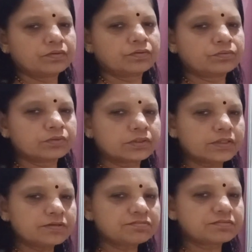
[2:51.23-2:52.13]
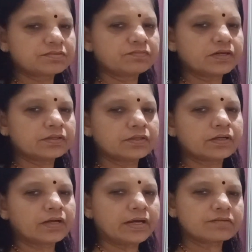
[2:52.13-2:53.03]
To test
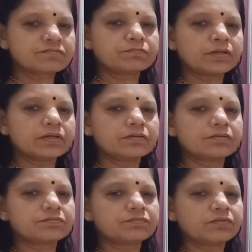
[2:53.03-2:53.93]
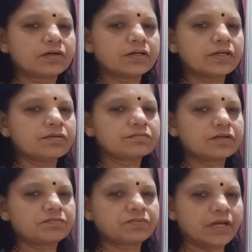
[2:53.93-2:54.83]
whether x minus 1 is
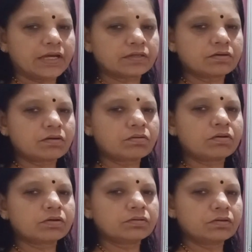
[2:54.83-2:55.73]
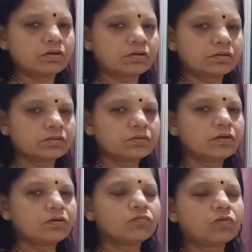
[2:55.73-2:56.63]
a factor or not,
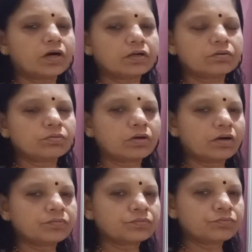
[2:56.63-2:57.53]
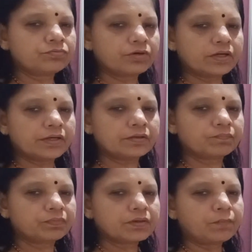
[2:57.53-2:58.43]
what you have to
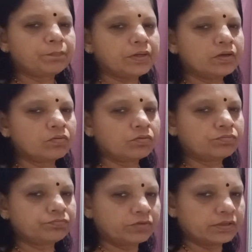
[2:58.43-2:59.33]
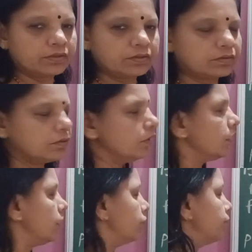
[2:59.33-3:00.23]
find? P of 1.
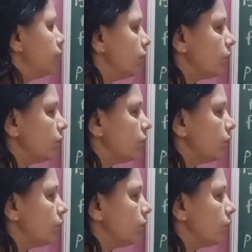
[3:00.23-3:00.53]
If P